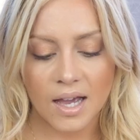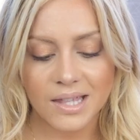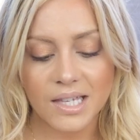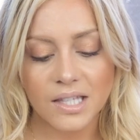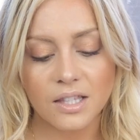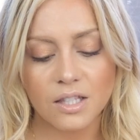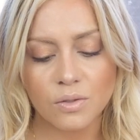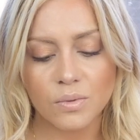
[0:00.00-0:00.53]
I
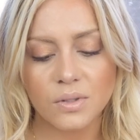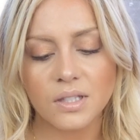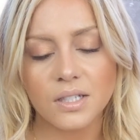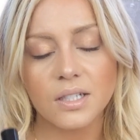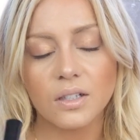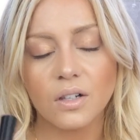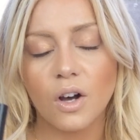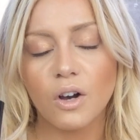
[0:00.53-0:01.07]
think this one
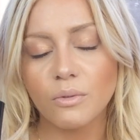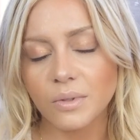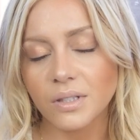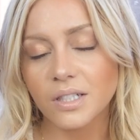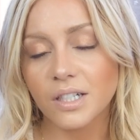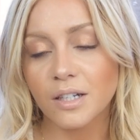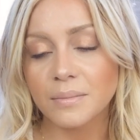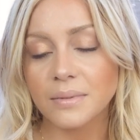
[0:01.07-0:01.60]
still
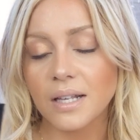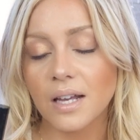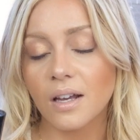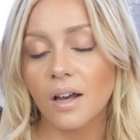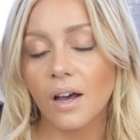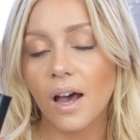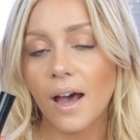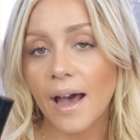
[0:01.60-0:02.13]
almost comes
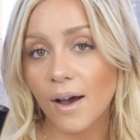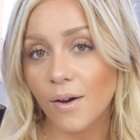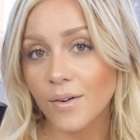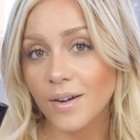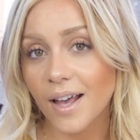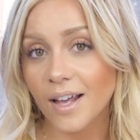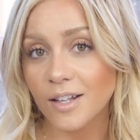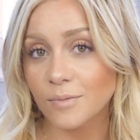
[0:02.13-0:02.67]

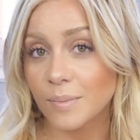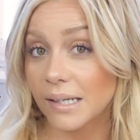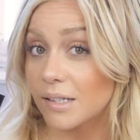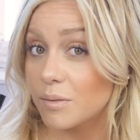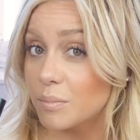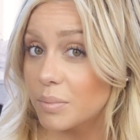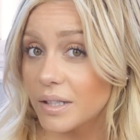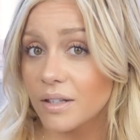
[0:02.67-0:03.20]
out as my
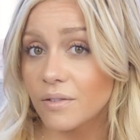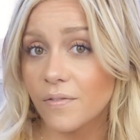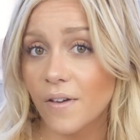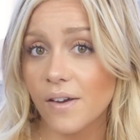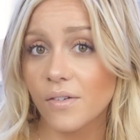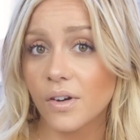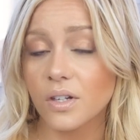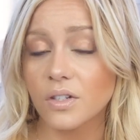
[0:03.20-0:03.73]
complete
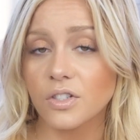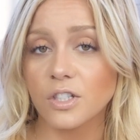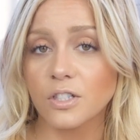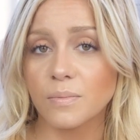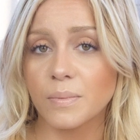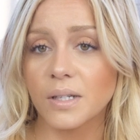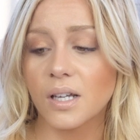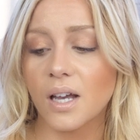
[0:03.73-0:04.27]
favorite
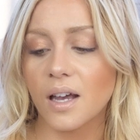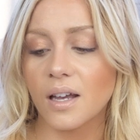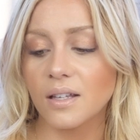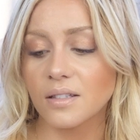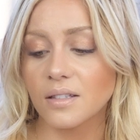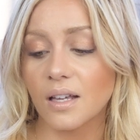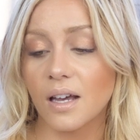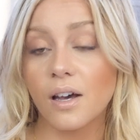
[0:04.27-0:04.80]
just
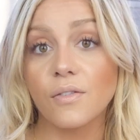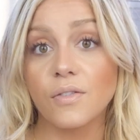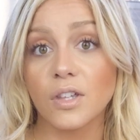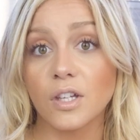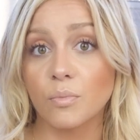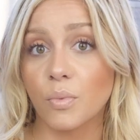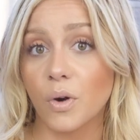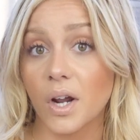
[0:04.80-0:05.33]
because of
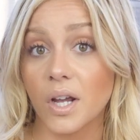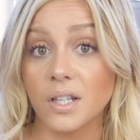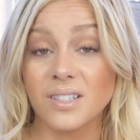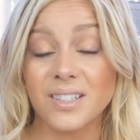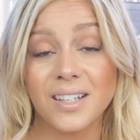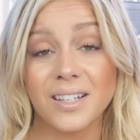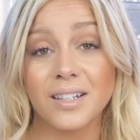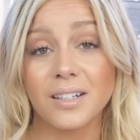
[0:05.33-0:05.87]
the
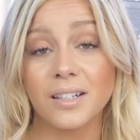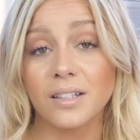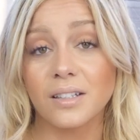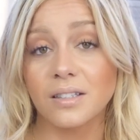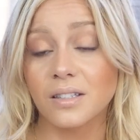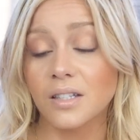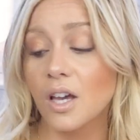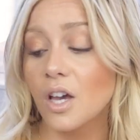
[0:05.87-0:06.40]
price. It
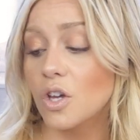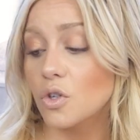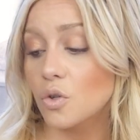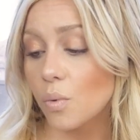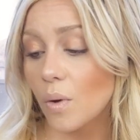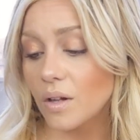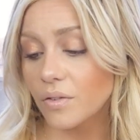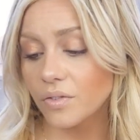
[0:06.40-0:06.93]
is
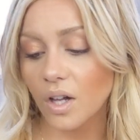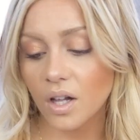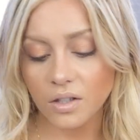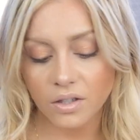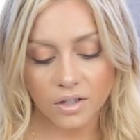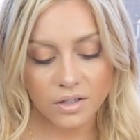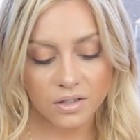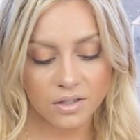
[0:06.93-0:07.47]

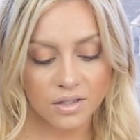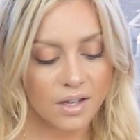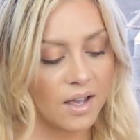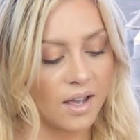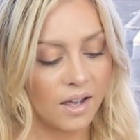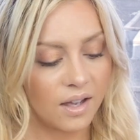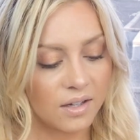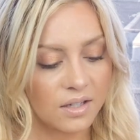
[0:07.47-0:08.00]
$12,
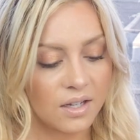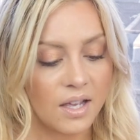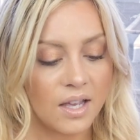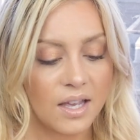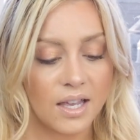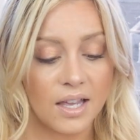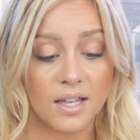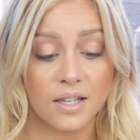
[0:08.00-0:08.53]
and
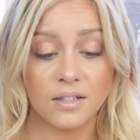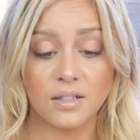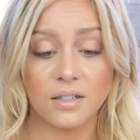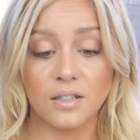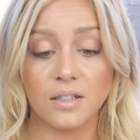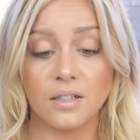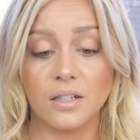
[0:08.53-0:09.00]
it